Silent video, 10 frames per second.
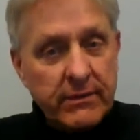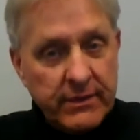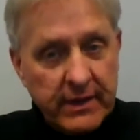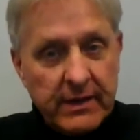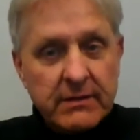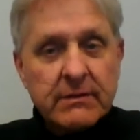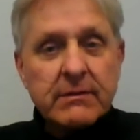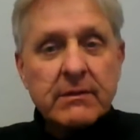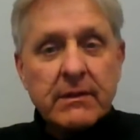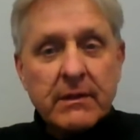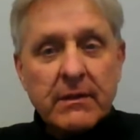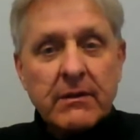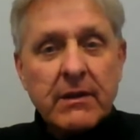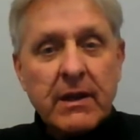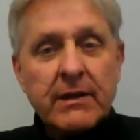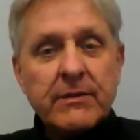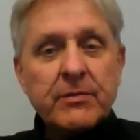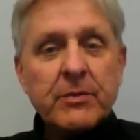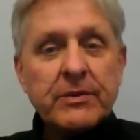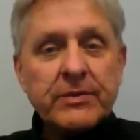then kind
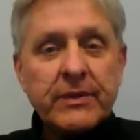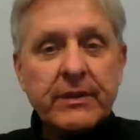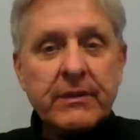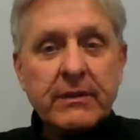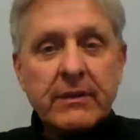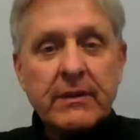of was the